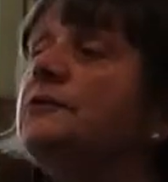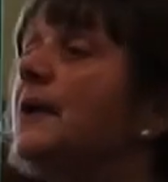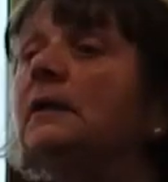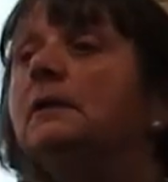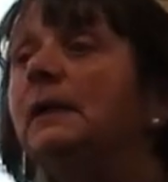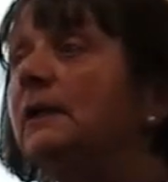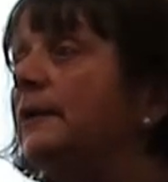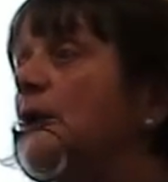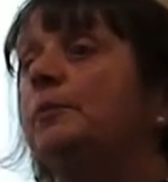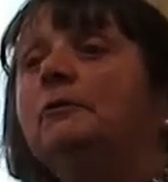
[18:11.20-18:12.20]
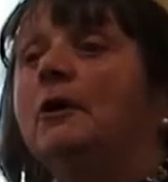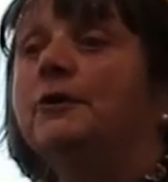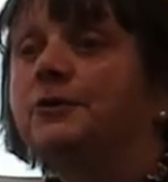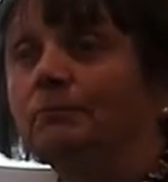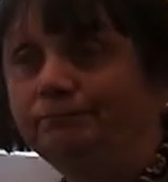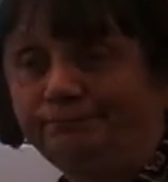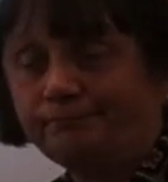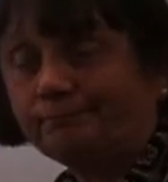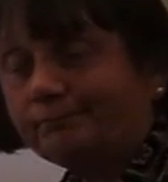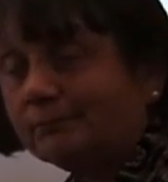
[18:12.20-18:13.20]
was found in the middle of Gilbert Road.
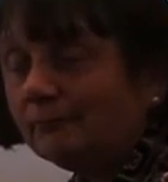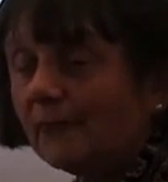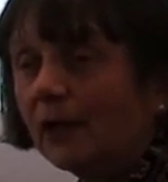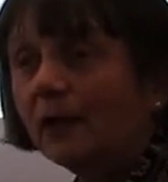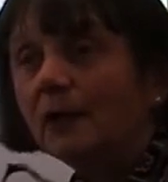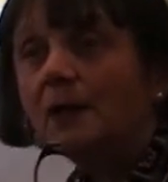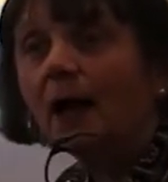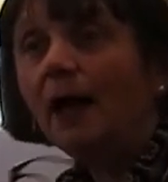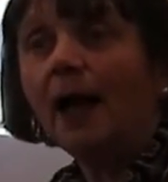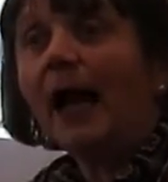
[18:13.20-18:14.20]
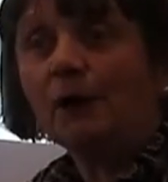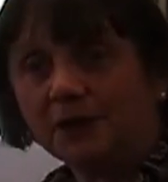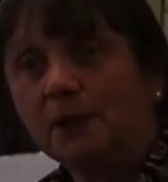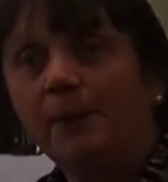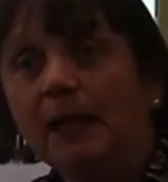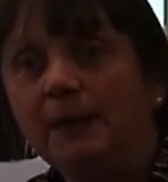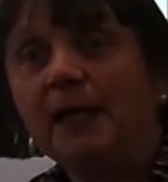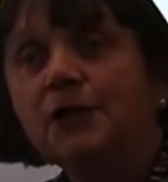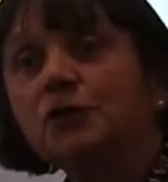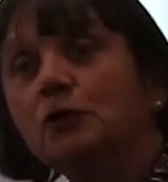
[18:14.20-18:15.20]
How did a baby
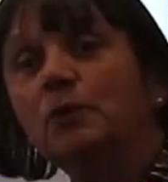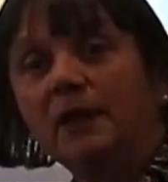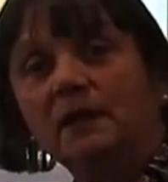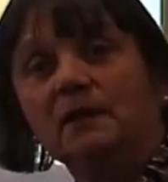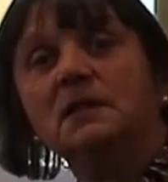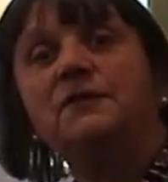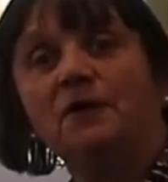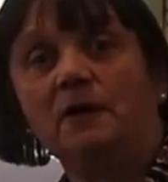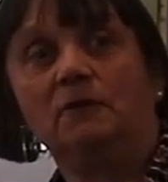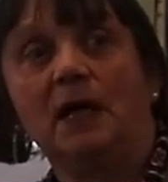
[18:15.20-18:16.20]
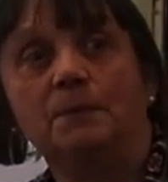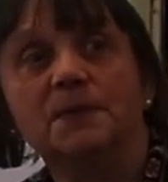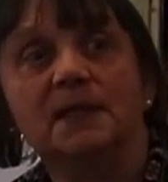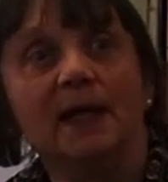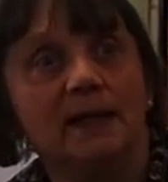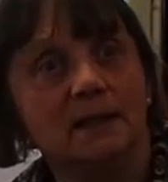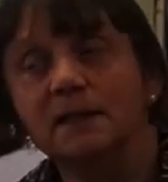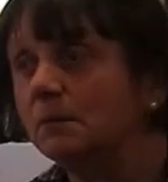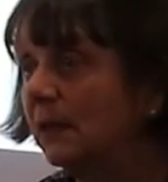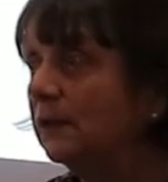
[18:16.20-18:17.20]
hedgehog weighing 35 grams get into
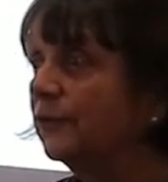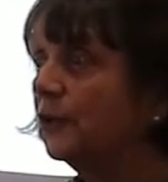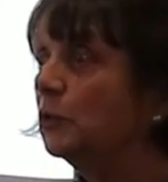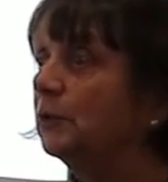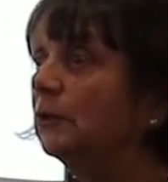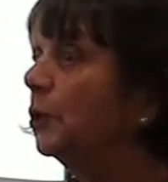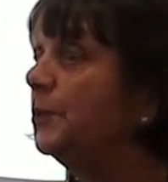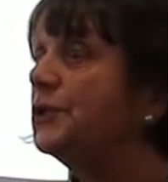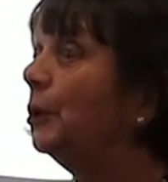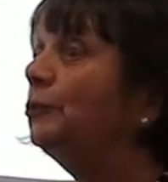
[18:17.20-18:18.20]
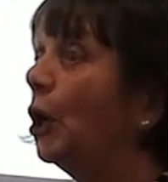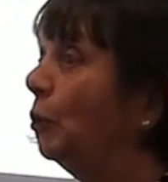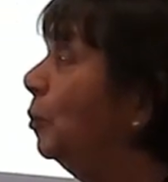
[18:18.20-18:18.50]
the middle of Gilbert Road? We don't know.